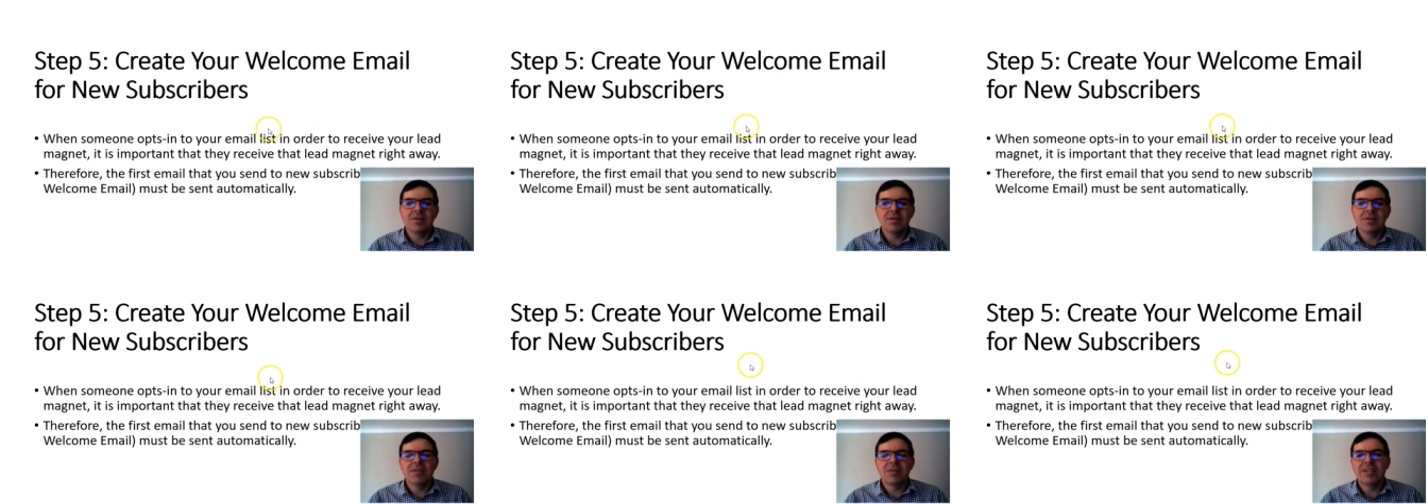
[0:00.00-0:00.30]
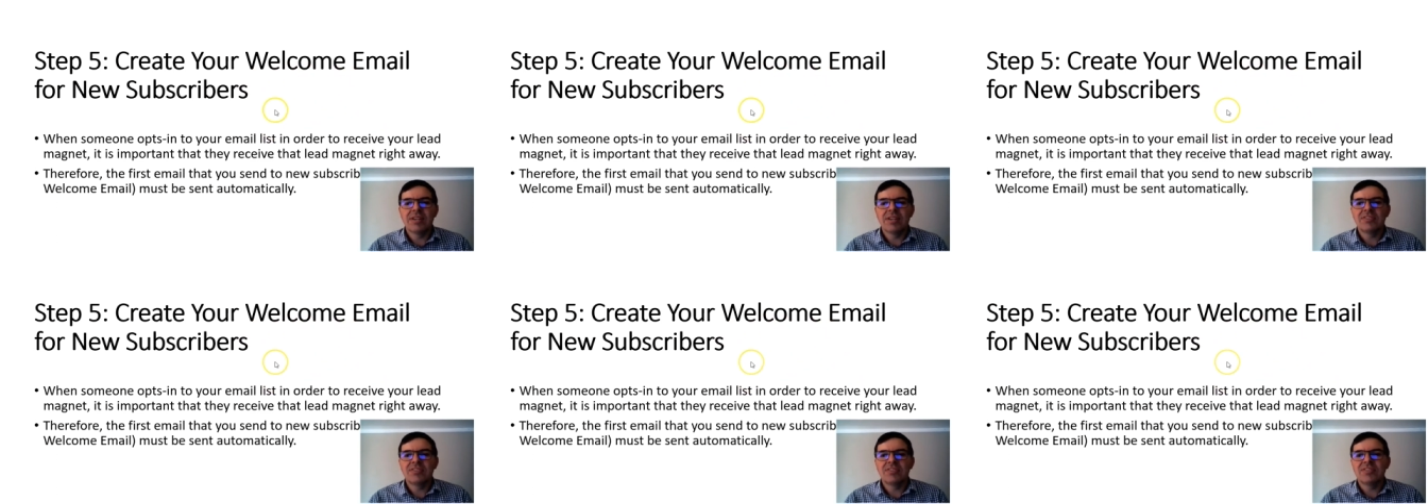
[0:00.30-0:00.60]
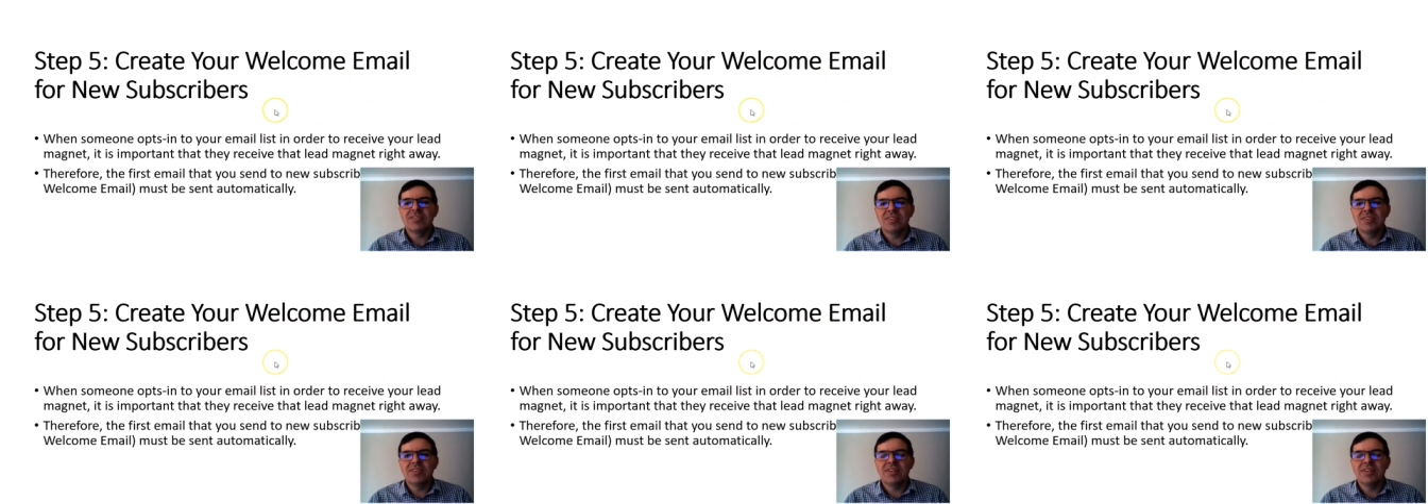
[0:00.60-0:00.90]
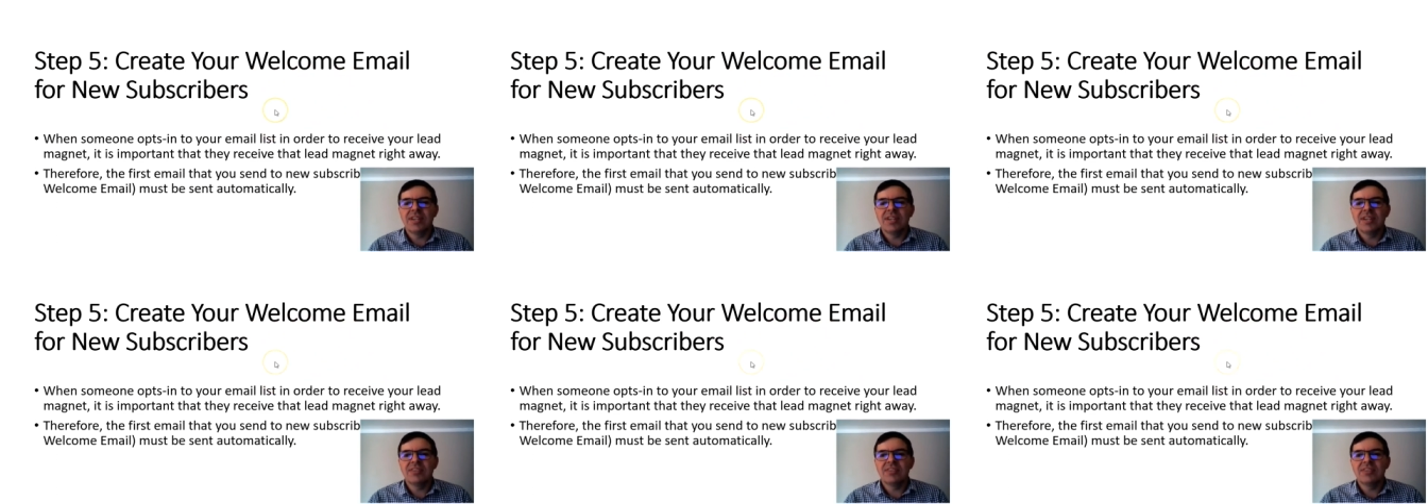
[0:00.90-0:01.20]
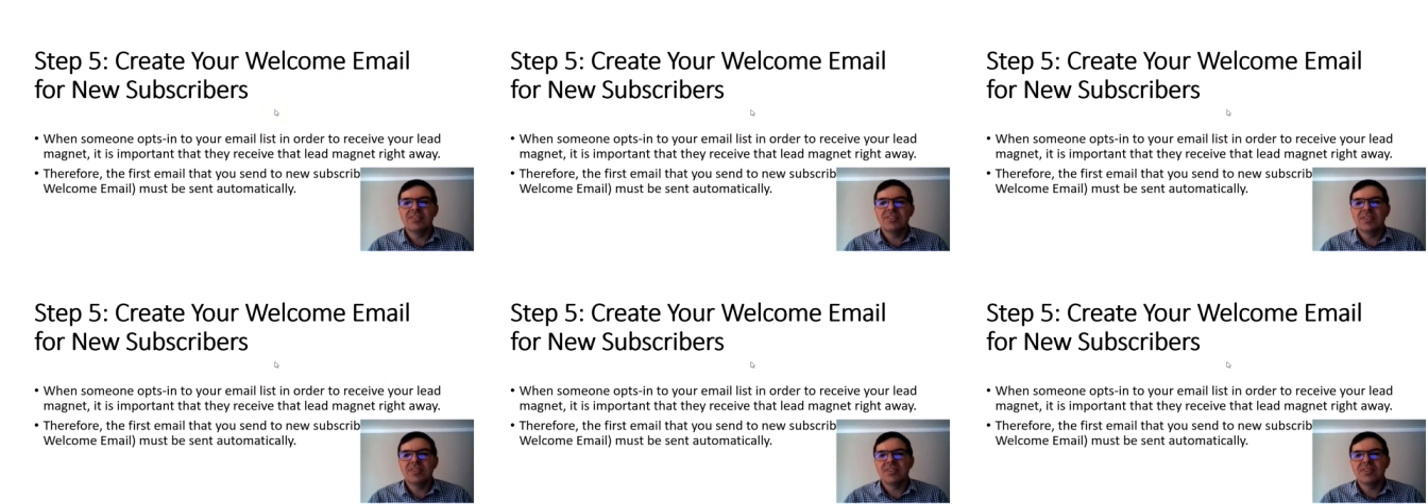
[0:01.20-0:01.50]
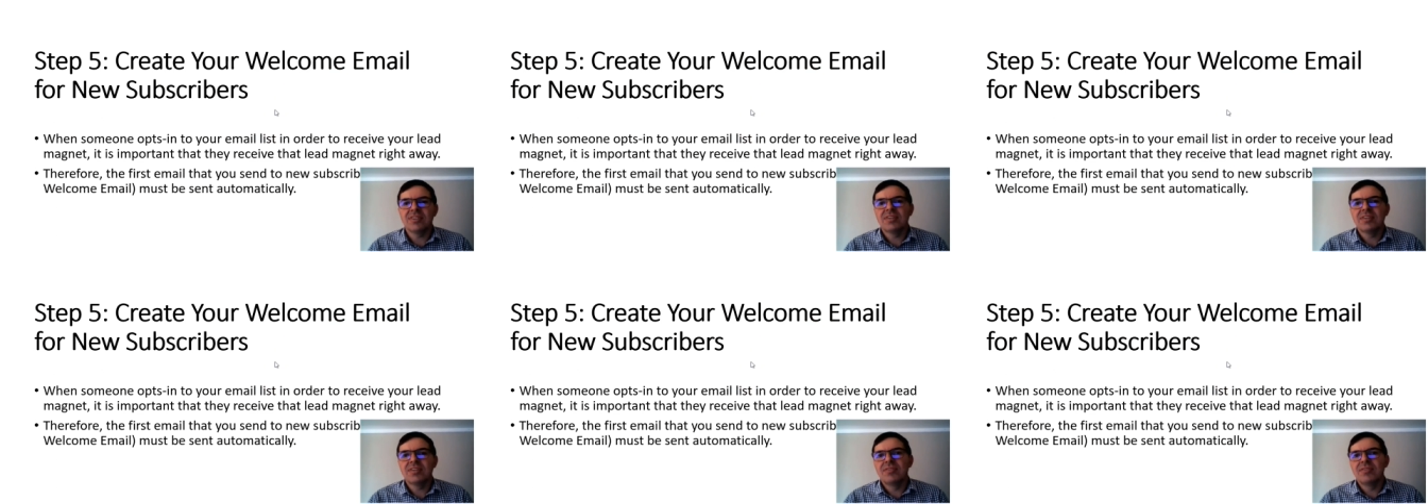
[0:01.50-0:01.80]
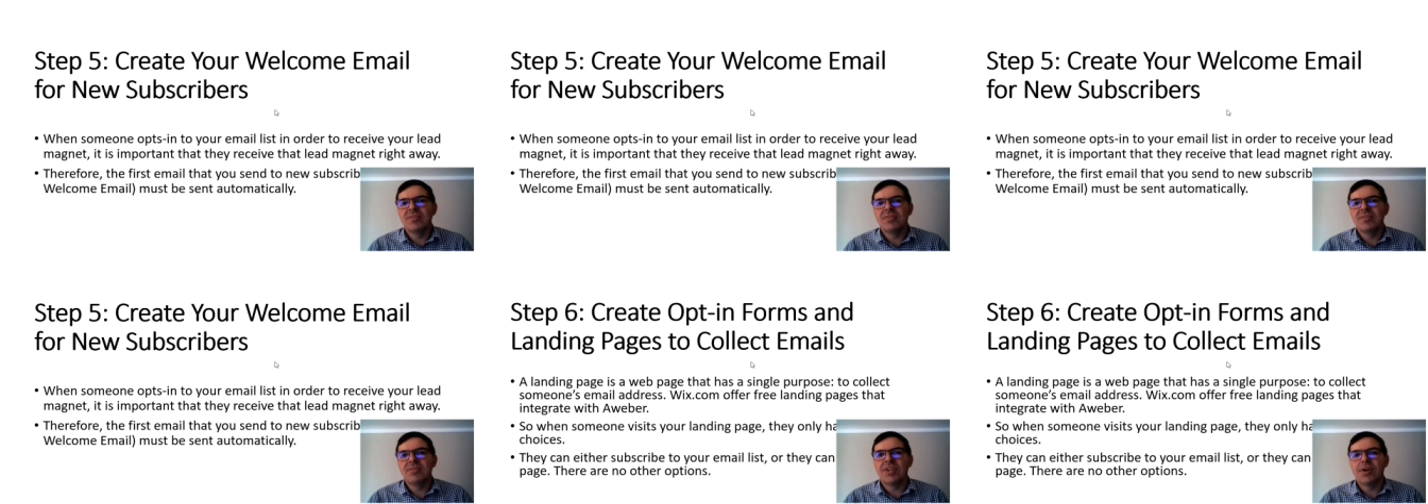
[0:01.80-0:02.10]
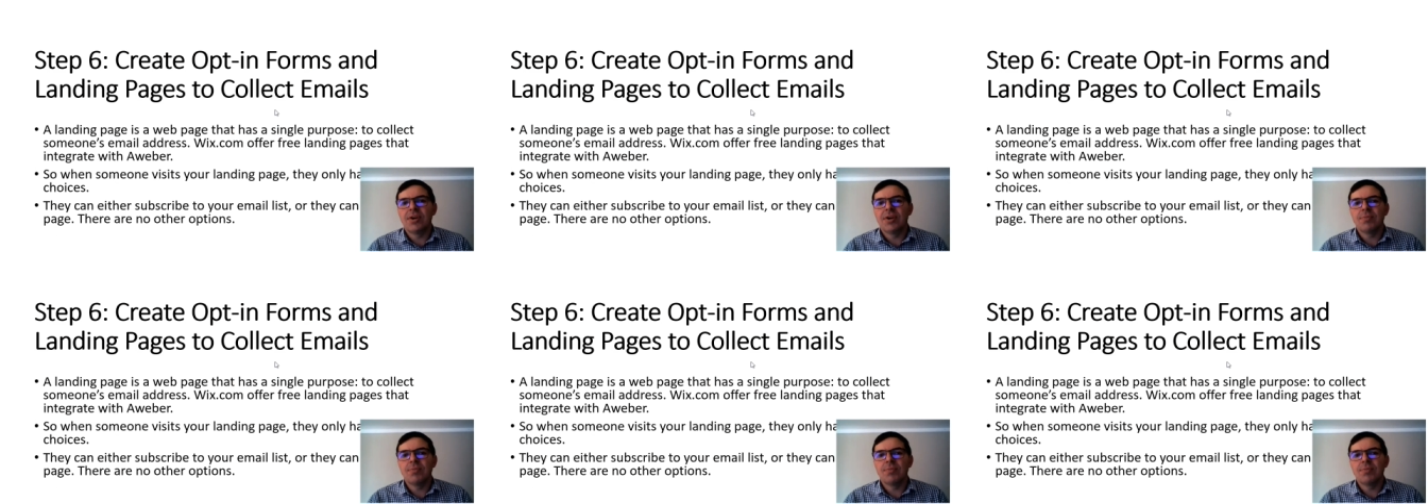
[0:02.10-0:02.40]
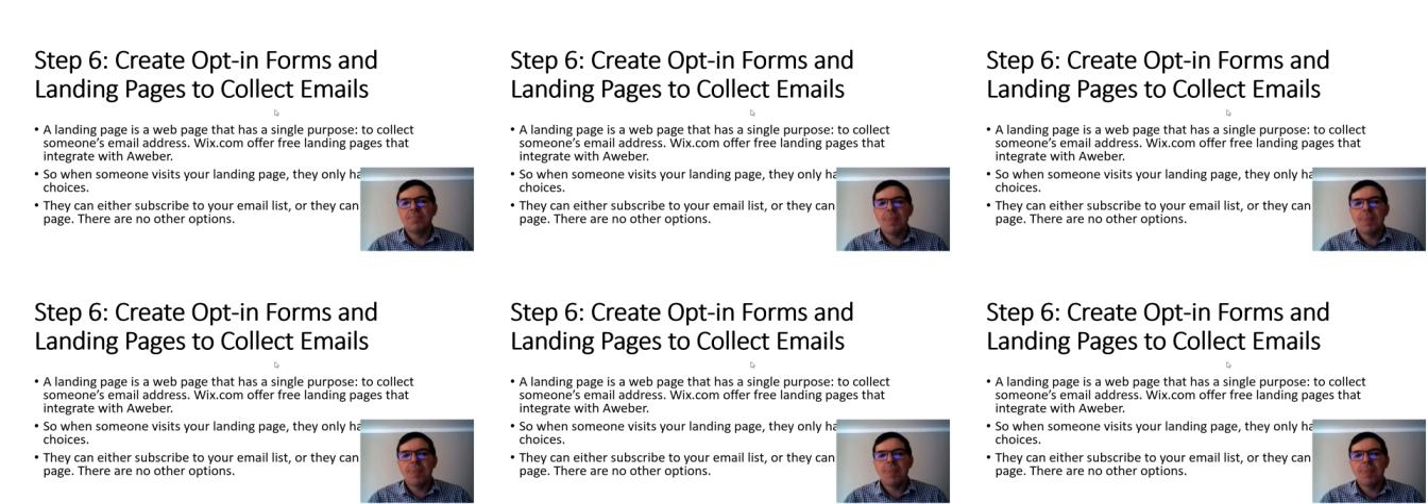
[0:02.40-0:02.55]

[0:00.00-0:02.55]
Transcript: next, in the next uh, video.